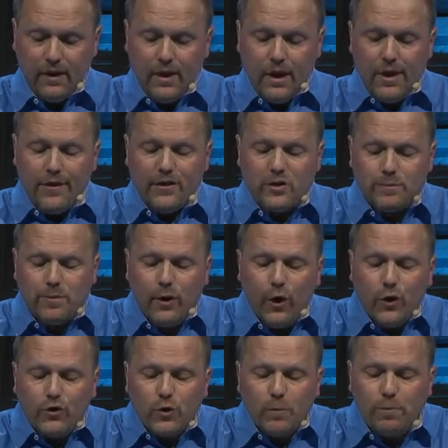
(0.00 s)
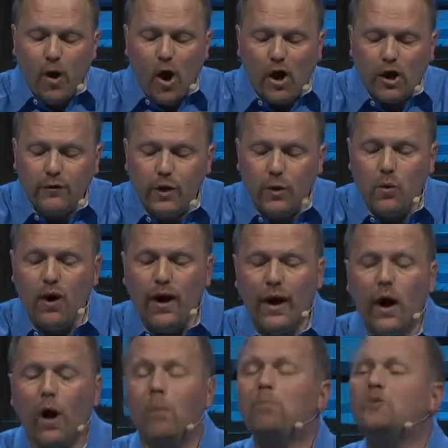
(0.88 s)
The spiritual part of you will
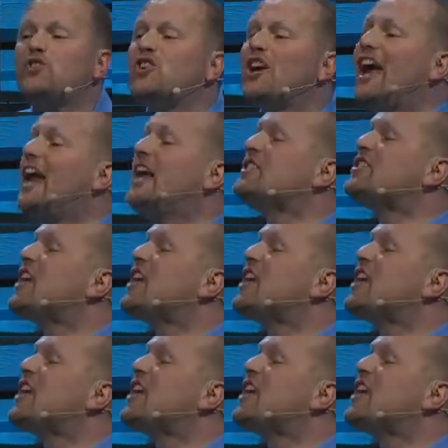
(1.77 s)
help change